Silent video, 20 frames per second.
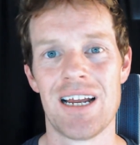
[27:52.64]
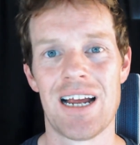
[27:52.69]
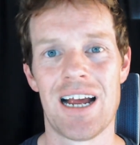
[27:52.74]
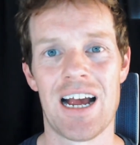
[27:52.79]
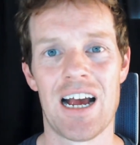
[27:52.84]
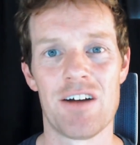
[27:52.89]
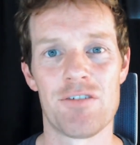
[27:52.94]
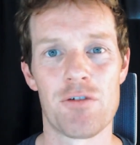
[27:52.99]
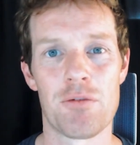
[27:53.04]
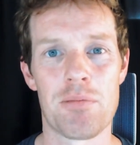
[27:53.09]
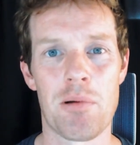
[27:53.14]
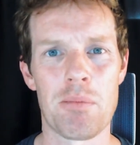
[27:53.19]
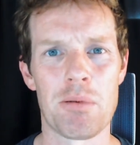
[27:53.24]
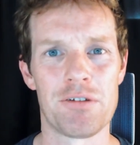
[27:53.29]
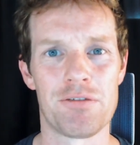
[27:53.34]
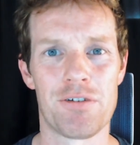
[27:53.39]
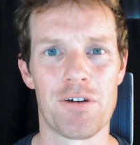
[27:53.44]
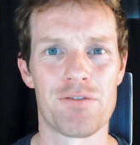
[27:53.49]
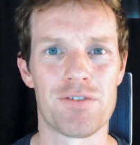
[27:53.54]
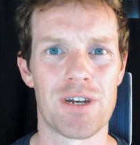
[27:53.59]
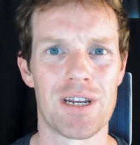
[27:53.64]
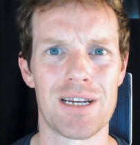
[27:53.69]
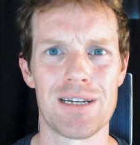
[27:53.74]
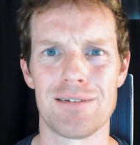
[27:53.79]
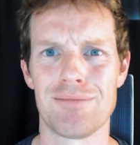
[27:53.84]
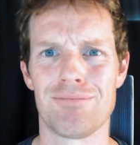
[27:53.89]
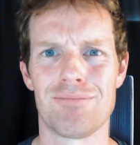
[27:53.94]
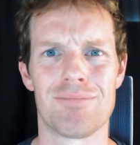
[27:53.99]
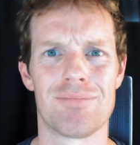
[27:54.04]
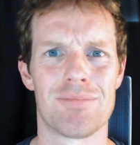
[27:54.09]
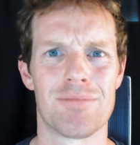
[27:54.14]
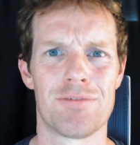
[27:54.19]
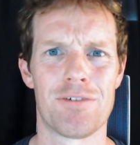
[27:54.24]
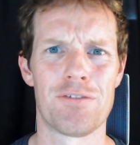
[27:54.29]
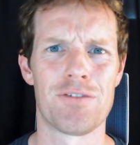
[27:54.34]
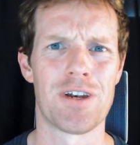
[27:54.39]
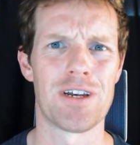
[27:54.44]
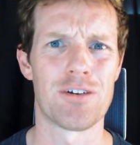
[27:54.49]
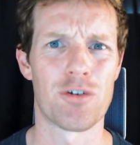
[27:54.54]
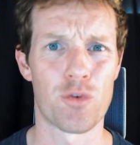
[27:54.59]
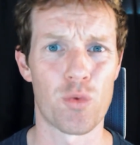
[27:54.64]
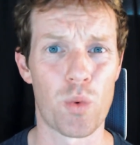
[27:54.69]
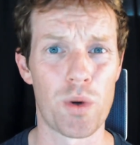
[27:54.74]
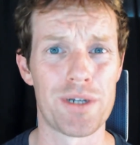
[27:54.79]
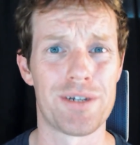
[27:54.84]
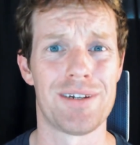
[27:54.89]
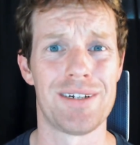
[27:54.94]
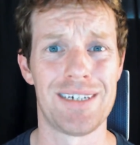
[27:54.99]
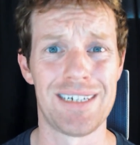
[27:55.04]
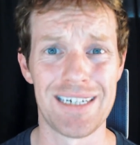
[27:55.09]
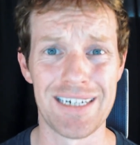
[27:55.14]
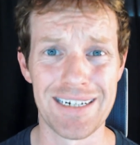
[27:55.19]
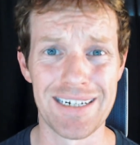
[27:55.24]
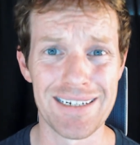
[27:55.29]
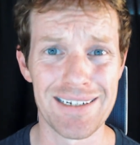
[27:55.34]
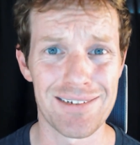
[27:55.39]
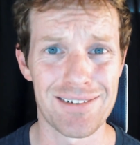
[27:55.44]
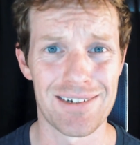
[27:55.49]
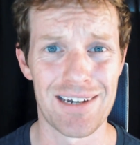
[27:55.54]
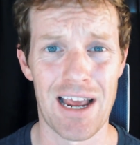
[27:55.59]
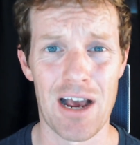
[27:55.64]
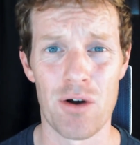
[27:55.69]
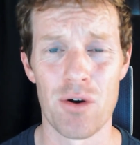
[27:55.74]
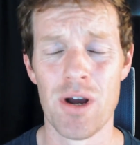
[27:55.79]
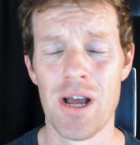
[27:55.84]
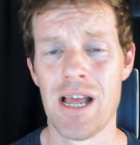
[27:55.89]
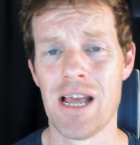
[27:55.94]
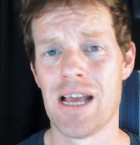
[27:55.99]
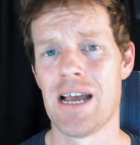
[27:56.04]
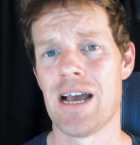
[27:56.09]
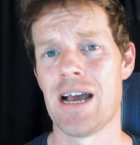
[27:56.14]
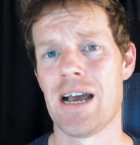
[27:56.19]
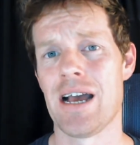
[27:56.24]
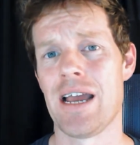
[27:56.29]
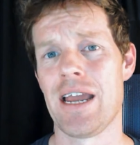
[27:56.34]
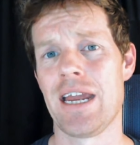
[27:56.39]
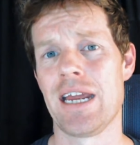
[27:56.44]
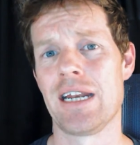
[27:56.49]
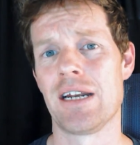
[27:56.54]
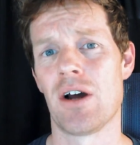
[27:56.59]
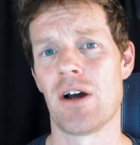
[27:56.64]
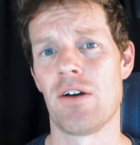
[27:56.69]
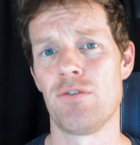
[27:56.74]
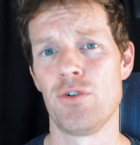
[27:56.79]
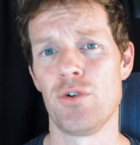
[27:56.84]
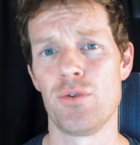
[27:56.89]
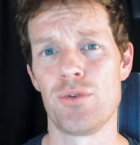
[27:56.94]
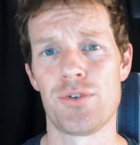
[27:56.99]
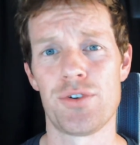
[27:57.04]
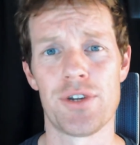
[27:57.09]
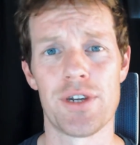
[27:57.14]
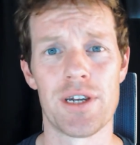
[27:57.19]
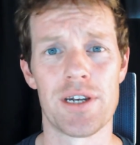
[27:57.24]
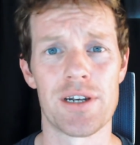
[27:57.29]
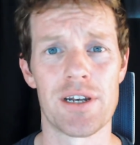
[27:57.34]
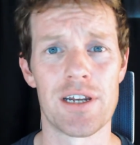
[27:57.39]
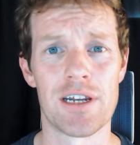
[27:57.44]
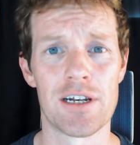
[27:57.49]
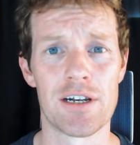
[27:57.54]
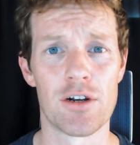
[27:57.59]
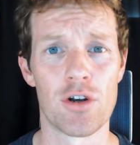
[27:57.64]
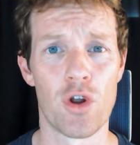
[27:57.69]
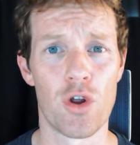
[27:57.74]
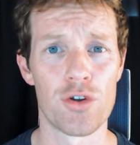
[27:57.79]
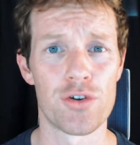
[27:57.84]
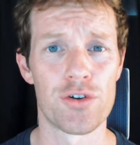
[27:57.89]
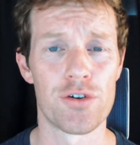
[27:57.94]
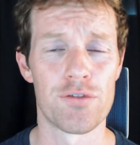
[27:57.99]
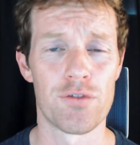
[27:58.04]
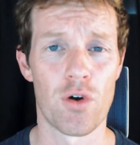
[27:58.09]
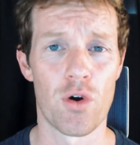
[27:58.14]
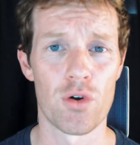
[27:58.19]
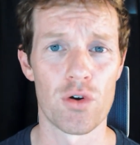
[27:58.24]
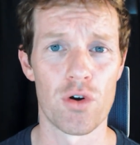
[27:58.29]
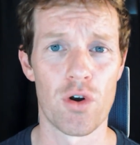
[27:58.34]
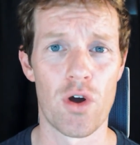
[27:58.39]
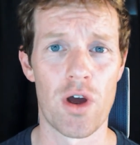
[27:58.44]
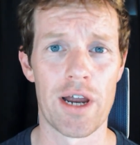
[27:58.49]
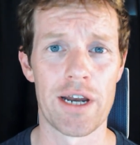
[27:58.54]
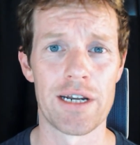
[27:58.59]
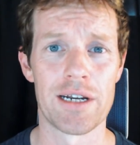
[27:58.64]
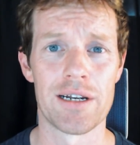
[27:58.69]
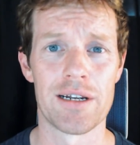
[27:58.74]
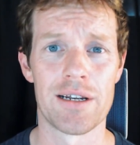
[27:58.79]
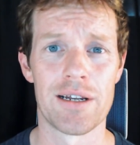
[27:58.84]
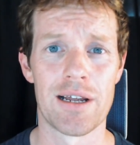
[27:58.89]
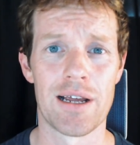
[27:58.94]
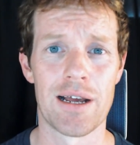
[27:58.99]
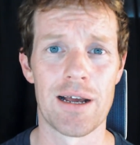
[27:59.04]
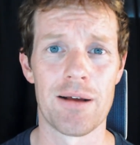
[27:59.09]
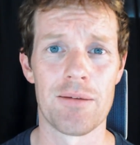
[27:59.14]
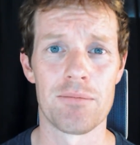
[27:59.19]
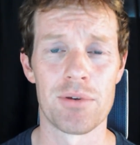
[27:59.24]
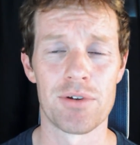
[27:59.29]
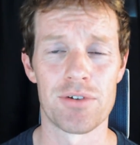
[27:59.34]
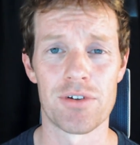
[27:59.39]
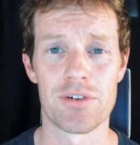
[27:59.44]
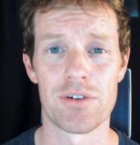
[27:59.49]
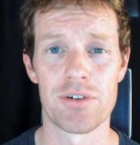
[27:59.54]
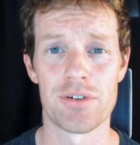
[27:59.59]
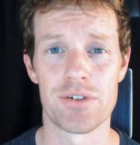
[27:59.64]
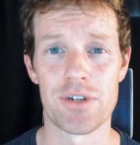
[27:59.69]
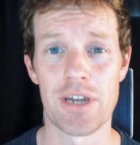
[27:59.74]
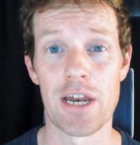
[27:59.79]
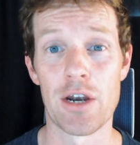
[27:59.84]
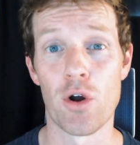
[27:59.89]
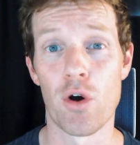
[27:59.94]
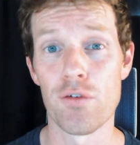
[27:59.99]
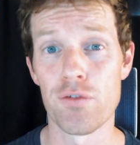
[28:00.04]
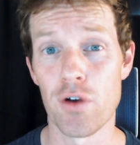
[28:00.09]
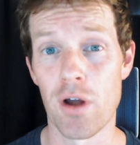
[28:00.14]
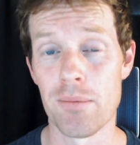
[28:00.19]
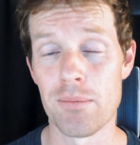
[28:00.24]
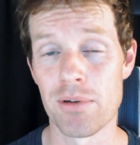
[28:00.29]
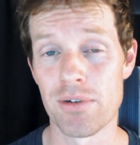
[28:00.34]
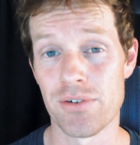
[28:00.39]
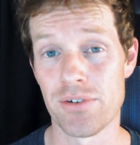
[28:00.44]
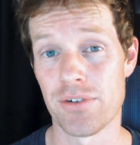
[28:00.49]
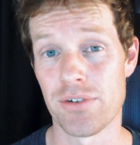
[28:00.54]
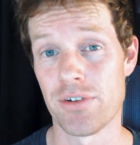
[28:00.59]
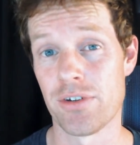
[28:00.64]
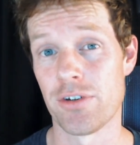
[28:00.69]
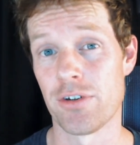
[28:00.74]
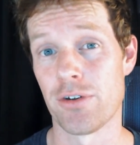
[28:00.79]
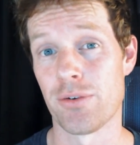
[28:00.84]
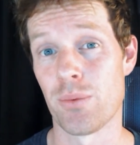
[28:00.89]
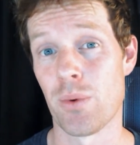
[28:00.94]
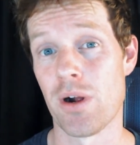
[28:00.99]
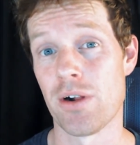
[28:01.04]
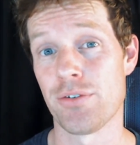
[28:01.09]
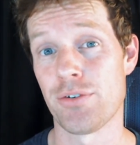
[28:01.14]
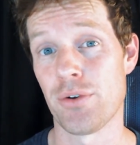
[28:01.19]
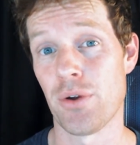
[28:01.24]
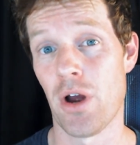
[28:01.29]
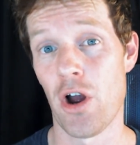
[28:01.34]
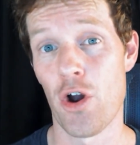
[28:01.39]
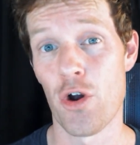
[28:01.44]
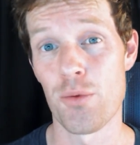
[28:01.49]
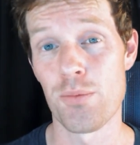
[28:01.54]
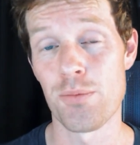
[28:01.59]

for probably 15 to 20 years now. And I've used it in lots of online businesses and offline businesses as well. So I hope